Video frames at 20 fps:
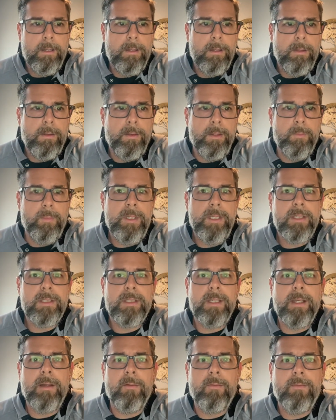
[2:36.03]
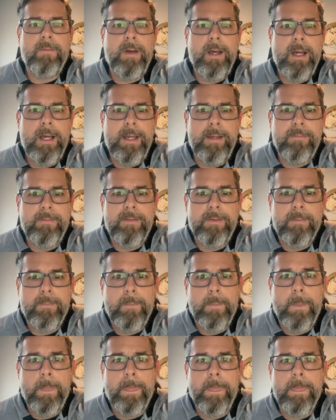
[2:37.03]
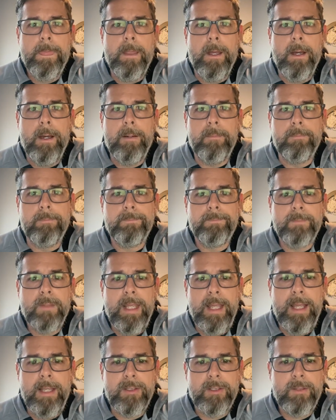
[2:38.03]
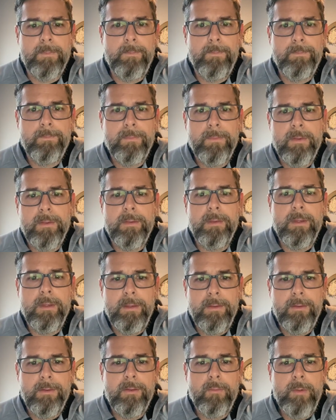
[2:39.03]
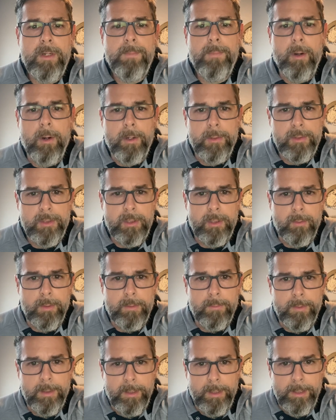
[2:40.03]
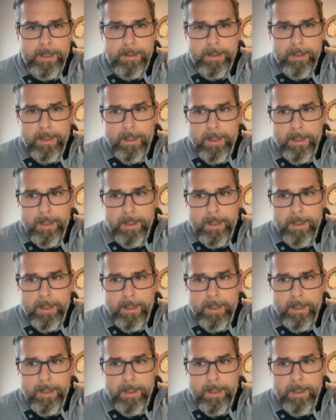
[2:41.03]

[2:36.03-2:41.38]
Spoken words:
The PCL-5 has three parts to it, really.